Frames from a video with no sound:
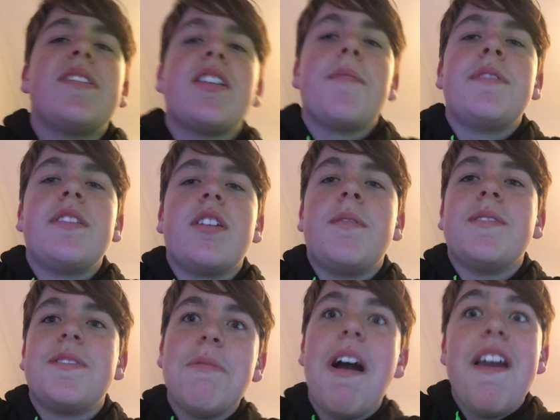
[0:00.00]
typing in the
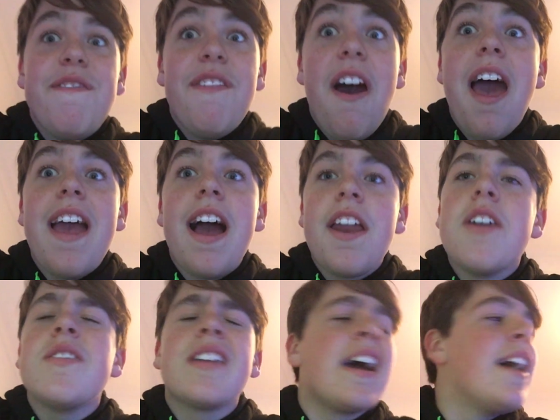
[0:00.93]
comments, Wi-Fi, I
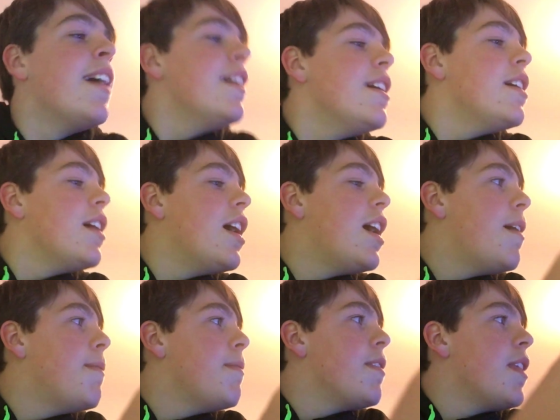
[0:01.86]
know that.
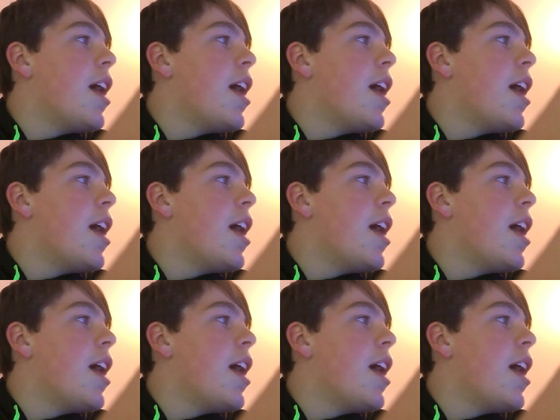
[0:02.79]
I